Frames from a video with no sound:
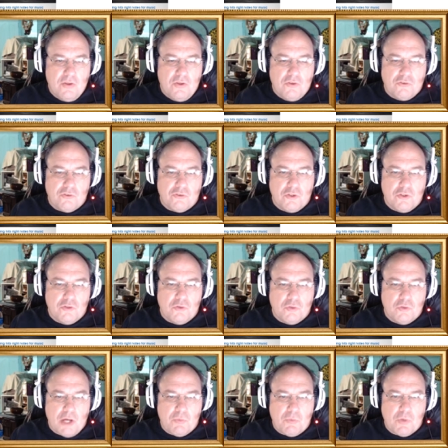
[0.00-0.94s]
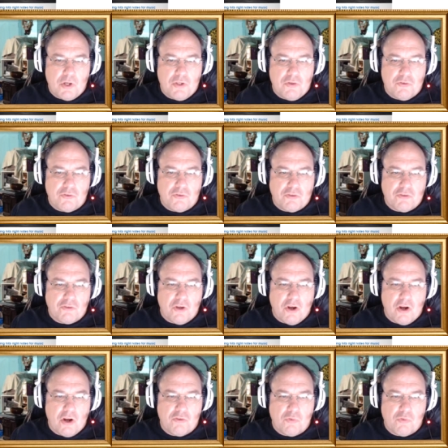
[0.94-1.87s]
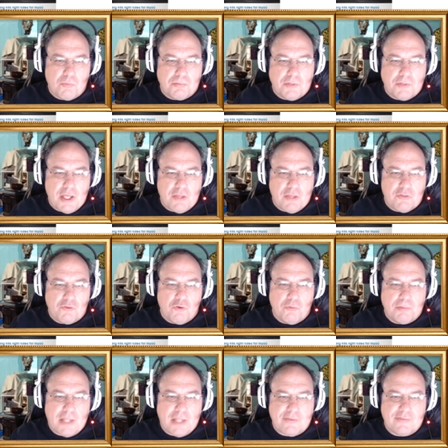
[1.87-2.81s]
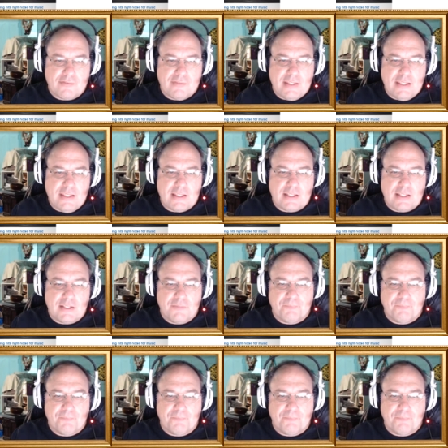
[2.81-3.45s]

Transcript: So you do not want to use such cards when playing through plastique.